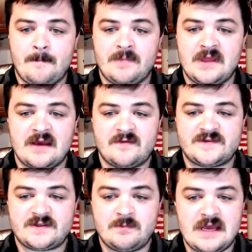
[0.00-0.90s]

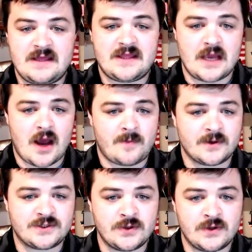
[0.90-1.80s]
gives me the
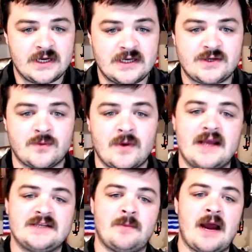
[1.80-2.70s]
opportunity to
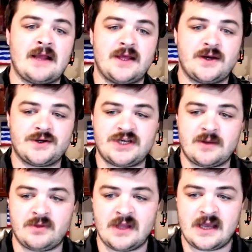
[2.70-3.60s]
raise my
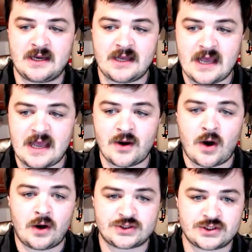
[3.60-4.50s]
leadership lid and
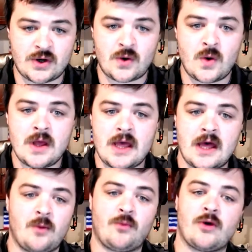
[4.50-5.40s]
also
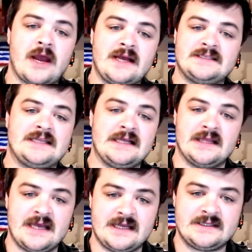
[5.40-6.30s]
help raise the
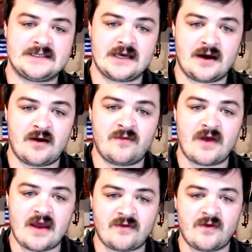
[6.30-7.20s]
lids of
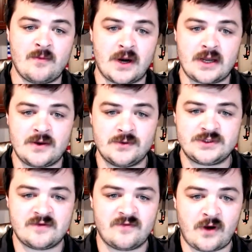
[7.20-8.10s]
everybody who's
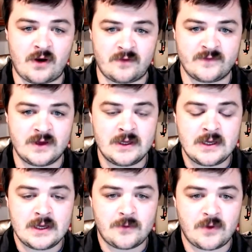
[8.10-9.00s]
involved
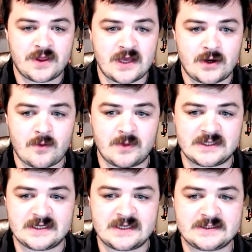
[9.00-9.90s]
within our
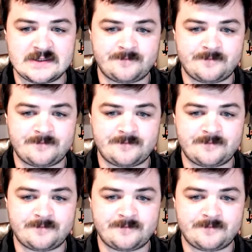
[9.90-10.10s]
business